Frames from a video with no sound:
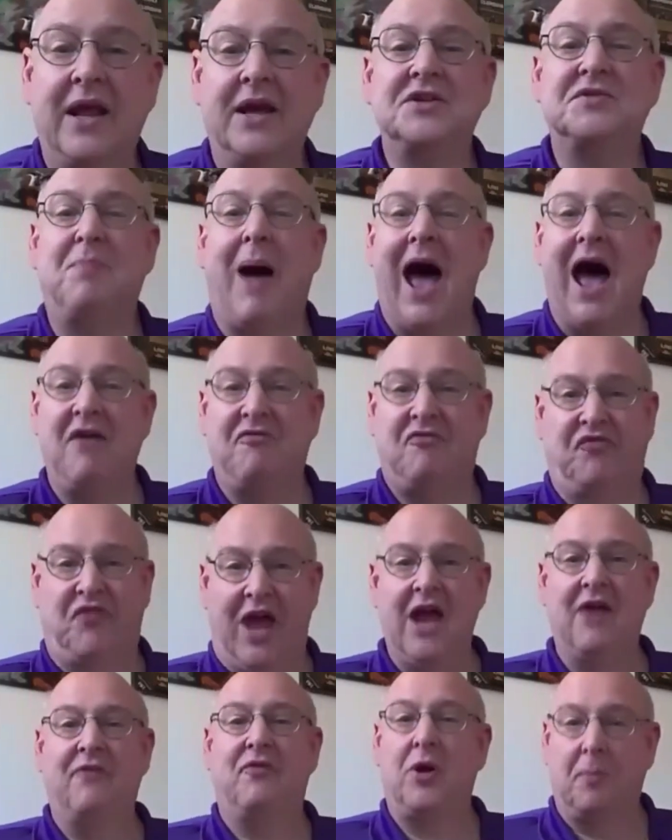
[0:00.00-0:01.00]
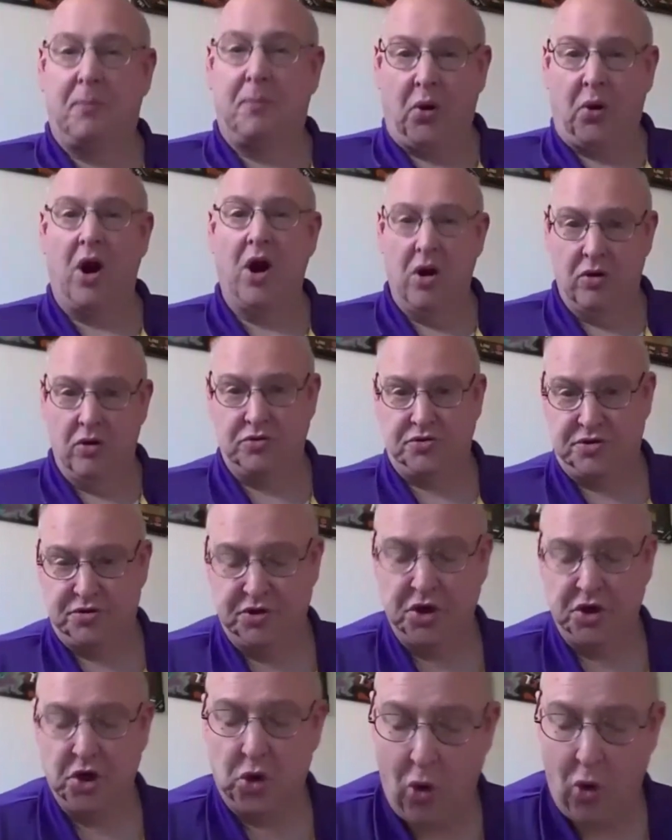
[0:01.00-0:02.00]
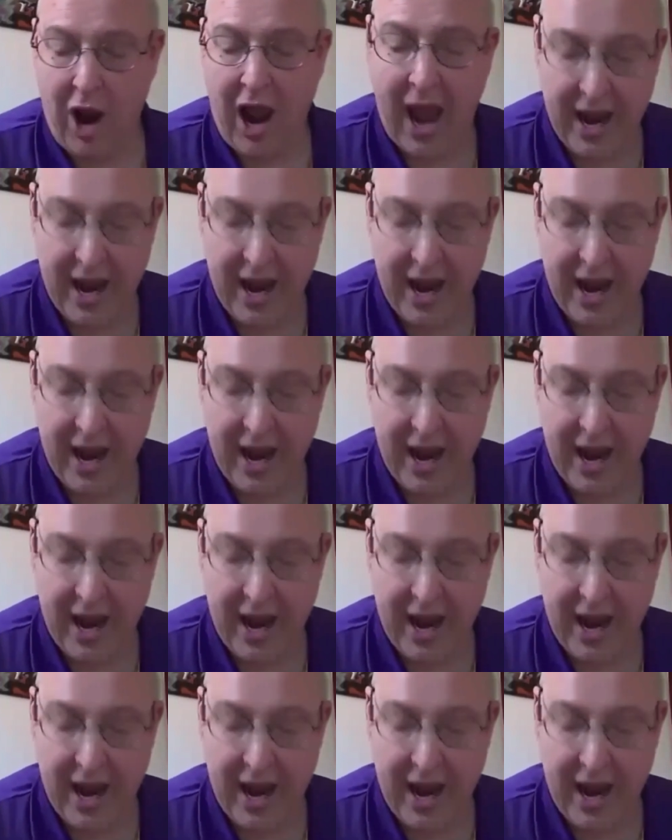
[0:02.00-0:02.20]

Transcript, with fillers: my favorite approach. So You're that right. you've